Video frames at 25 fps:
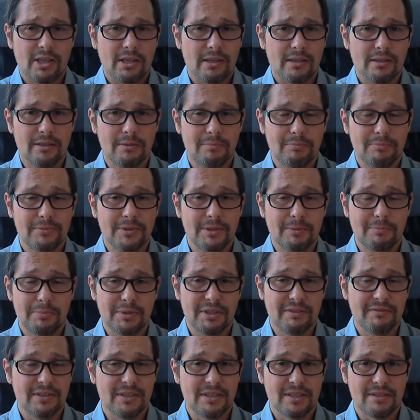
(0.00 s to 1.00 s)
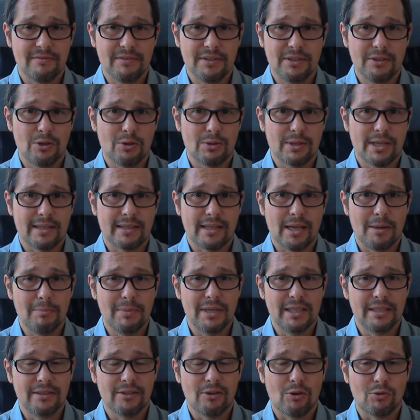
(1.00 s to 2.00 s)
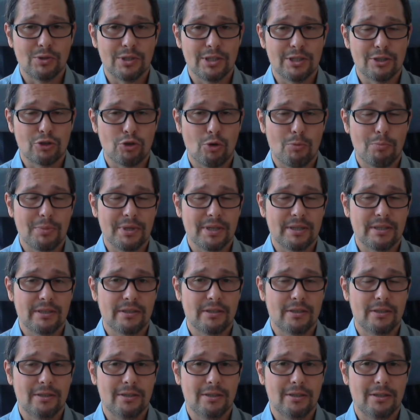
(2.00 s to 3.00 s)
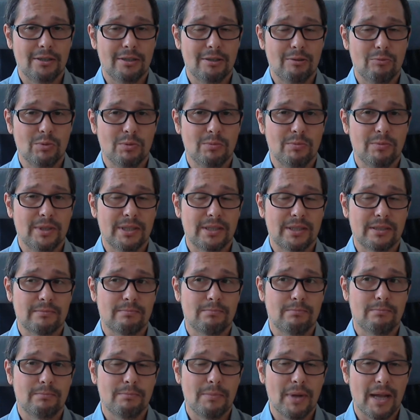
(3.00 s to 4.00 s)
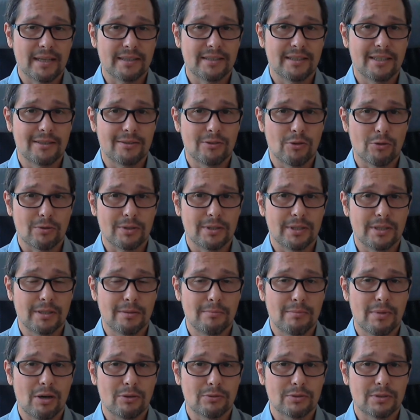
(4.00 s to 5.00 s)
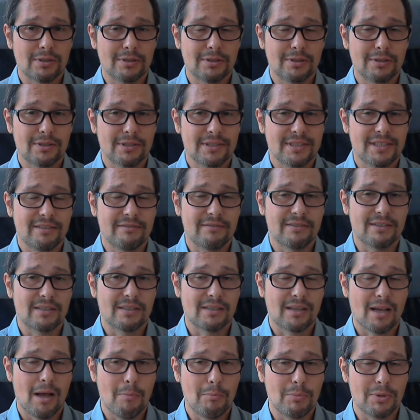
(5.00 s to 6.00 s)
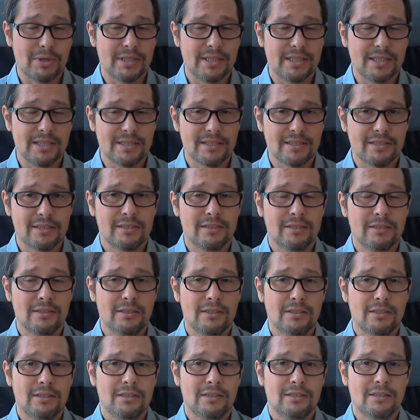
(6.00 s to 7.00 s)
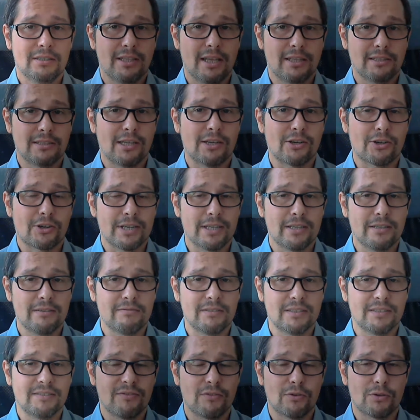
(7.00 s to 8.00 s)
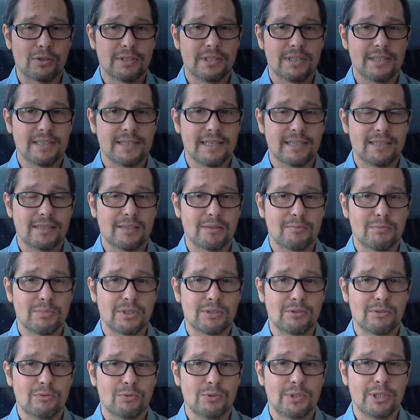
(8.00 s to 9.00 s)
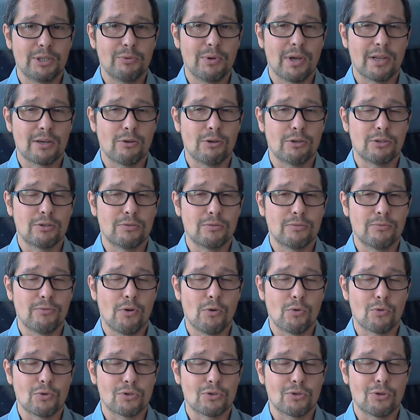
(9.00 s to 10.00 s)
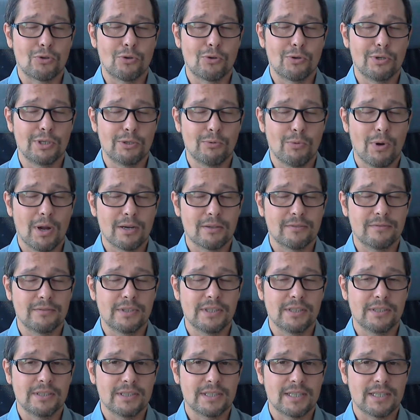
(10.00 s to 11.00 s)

the, the previous video that I made on this topic, uh, we were back then talking about uh, several companies that are relevant for this sector, but today we are going to focus on only one of these